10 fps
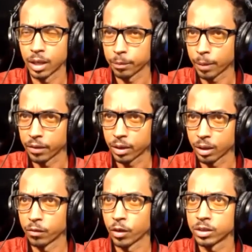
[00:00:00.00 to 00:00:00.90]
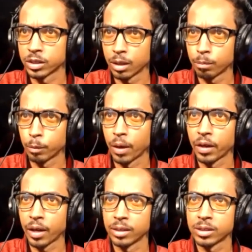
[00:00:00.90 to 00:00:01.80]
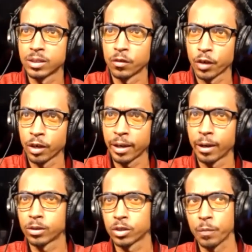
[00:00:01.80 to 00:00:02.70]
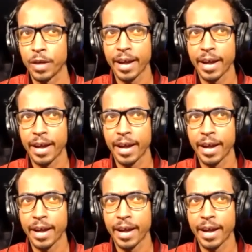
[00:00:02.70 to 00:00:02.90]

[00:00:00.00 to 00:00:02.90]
not by the color of our skin, but by the content of our character.